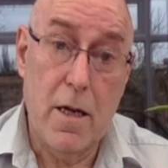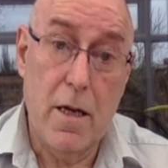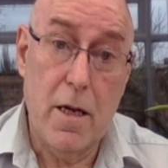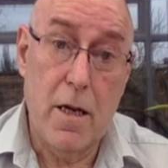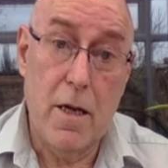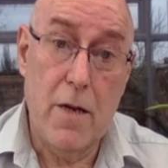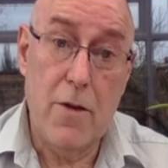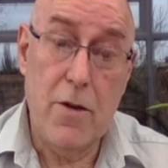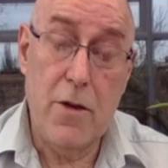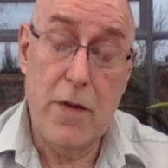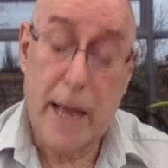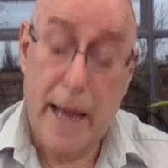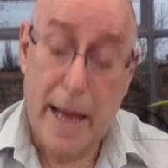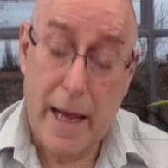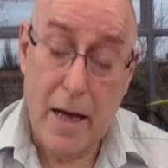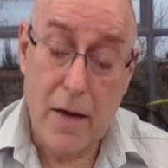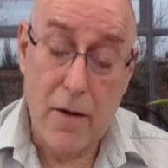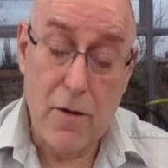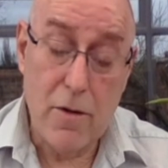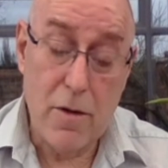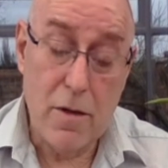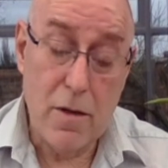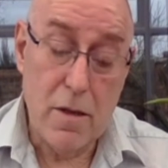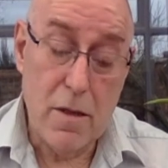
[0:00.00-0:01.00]
And
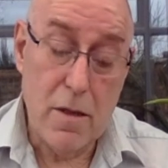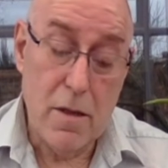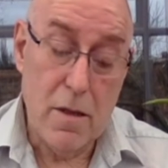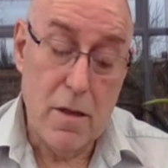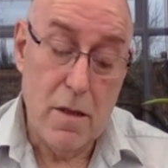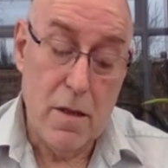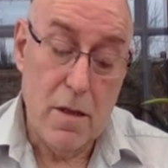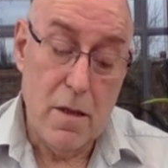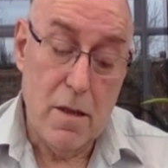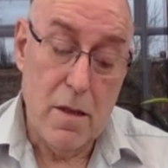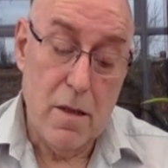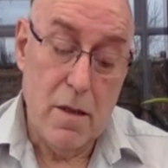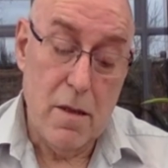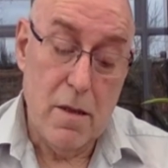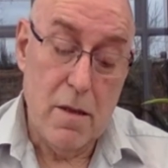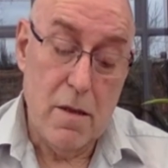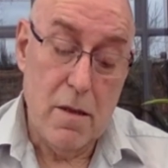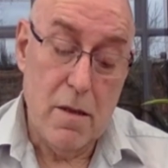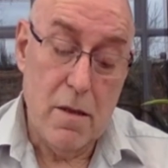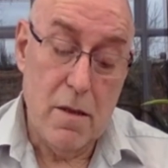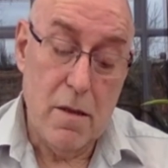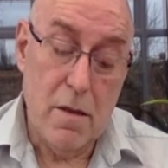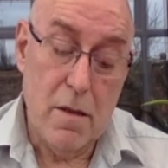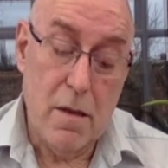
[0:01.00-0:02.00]
now
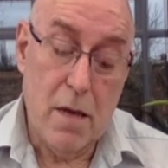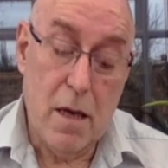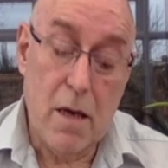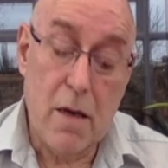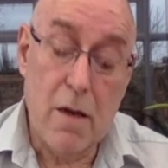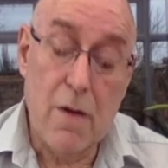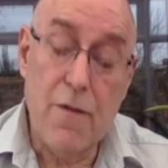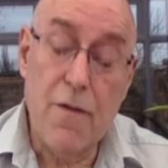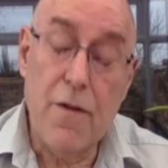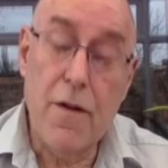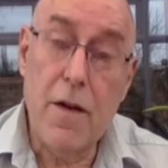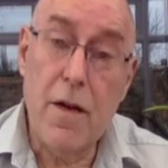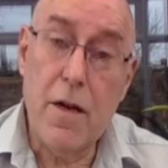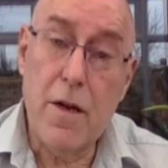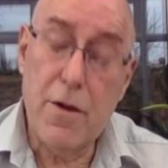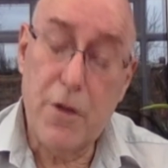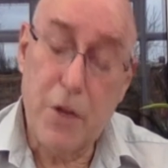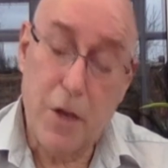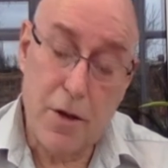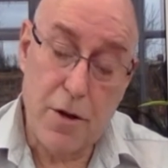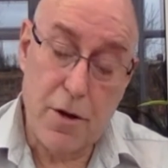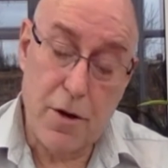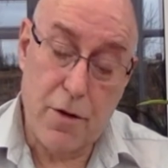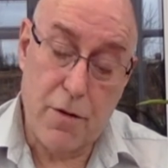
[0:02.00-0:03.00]
I can feel
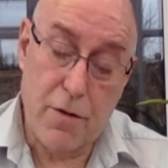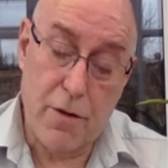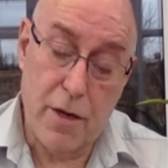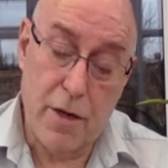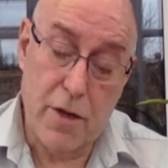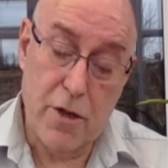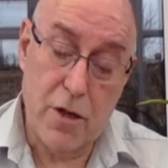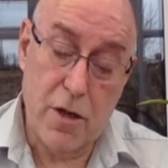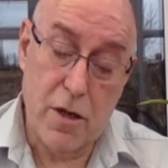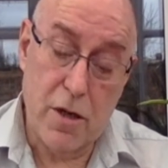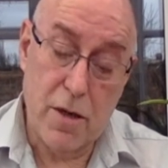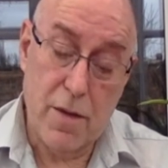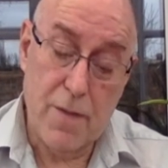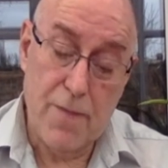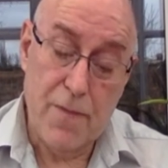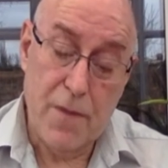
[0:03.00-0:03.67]
another creature,